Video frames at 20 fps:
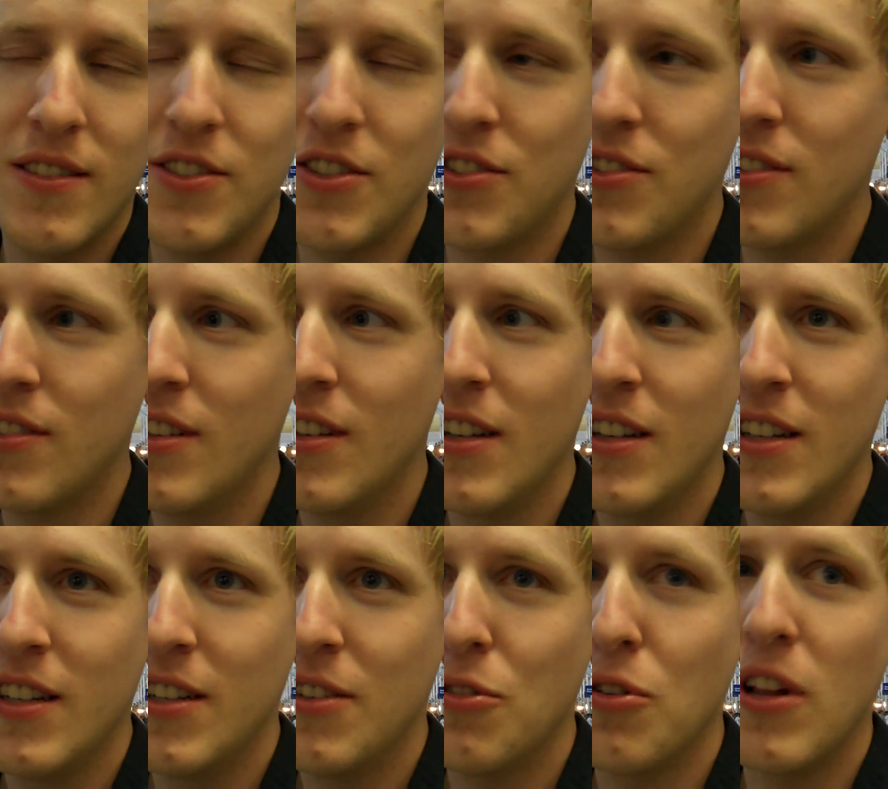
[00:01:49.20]
just
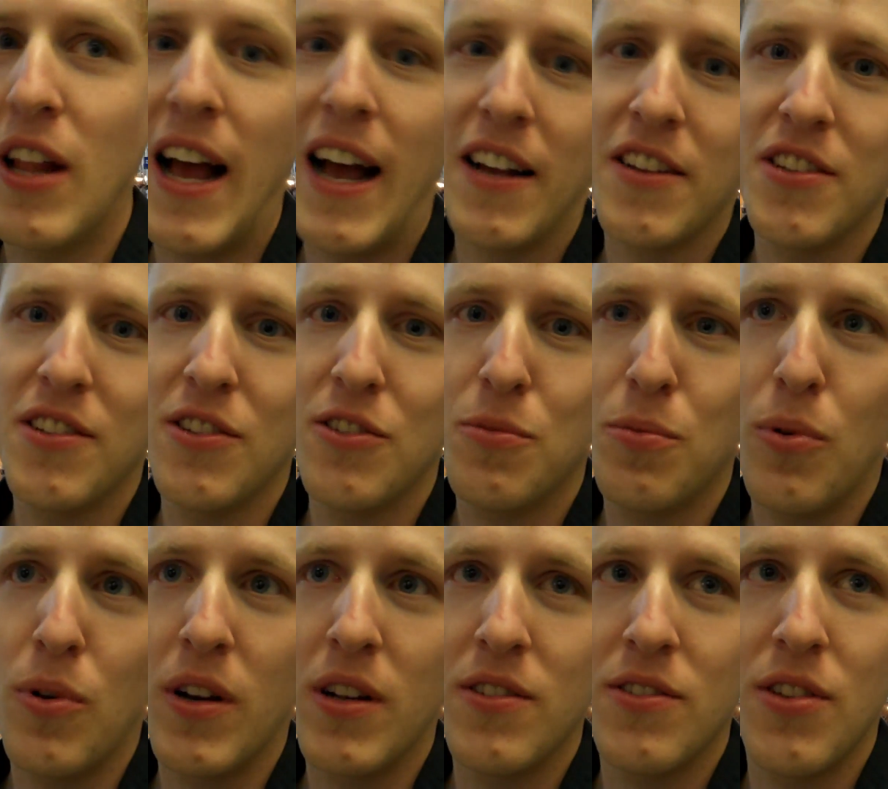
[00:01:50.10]
relaxing at this
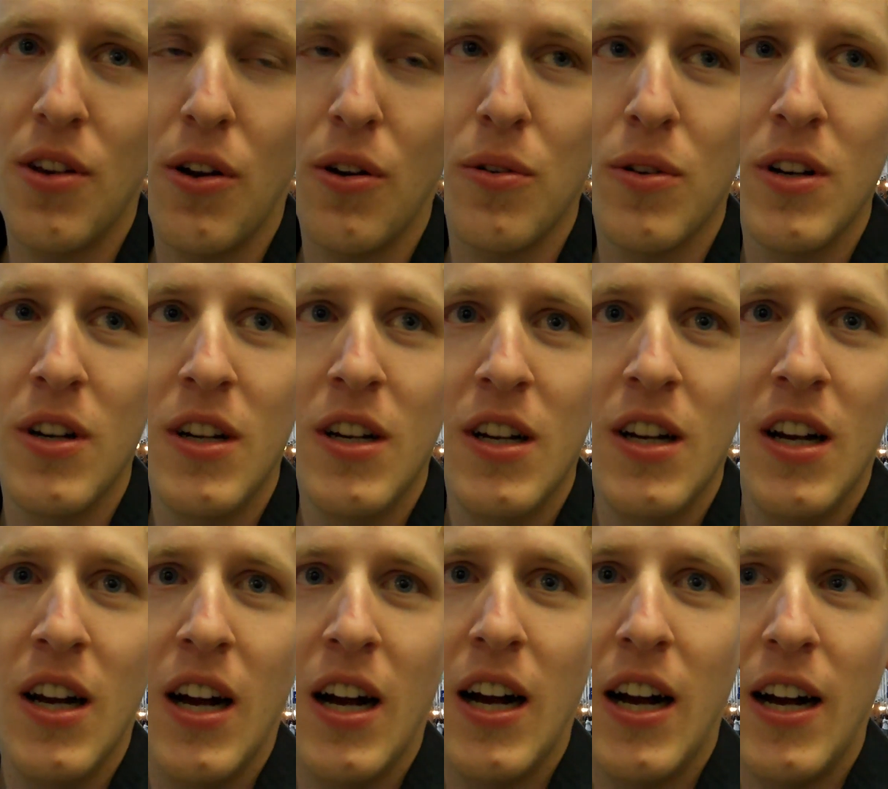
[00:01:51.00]
point. So
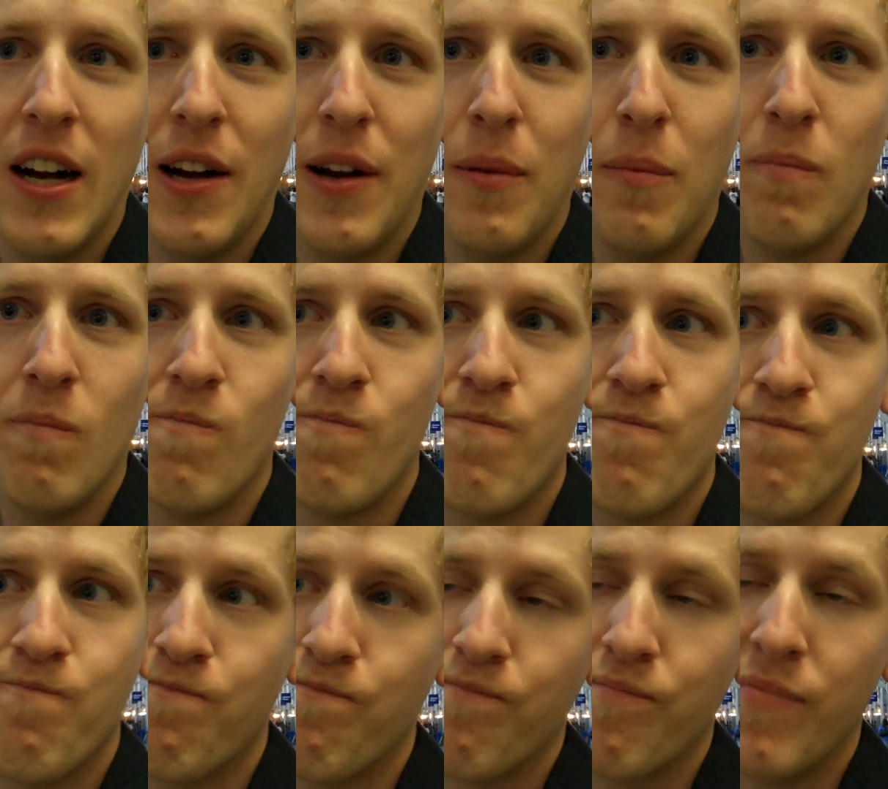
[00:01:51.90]

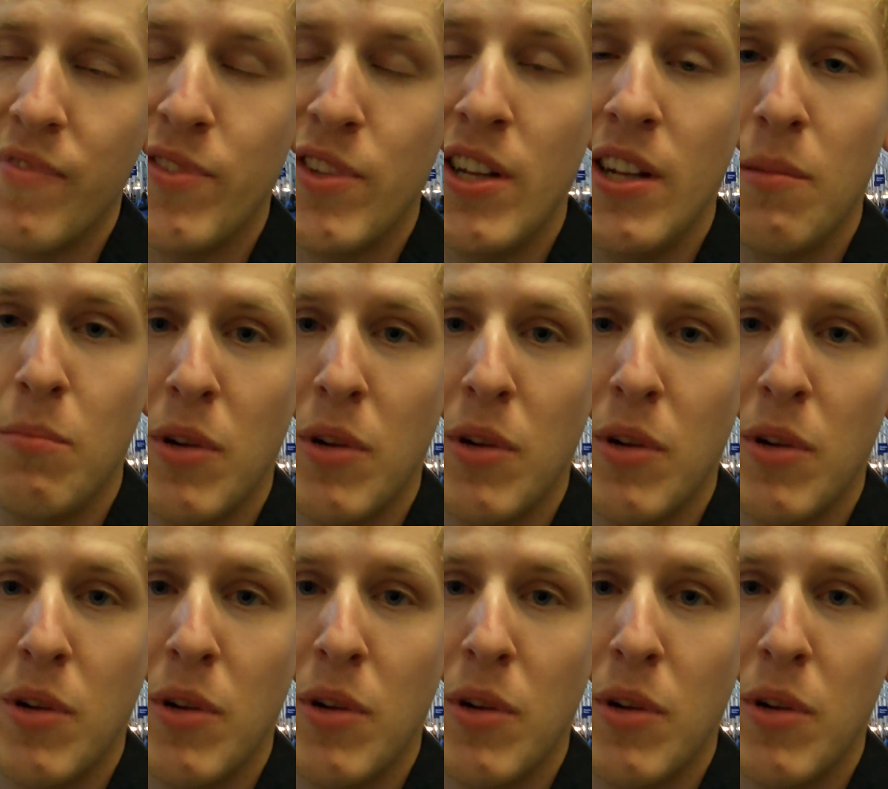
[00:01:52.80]
that's it.